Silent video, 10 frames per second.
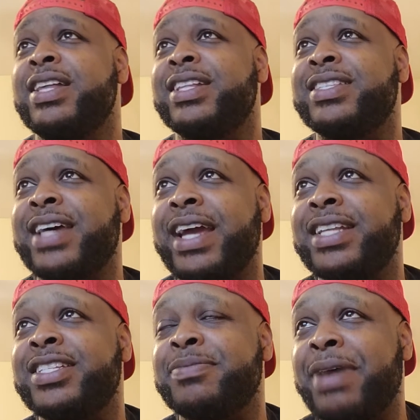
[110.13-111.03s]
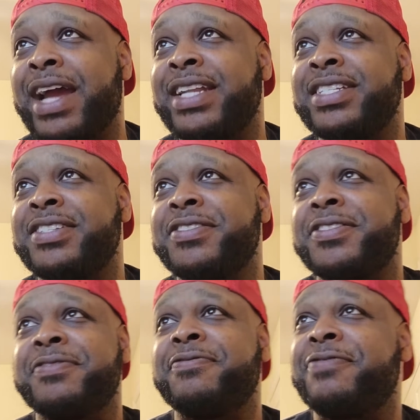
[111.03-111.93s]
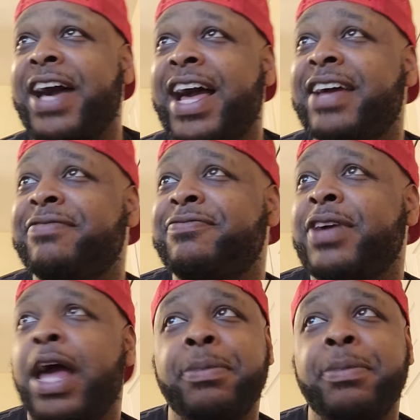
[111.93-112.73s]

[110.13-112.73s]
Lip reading: The Titans +5.5.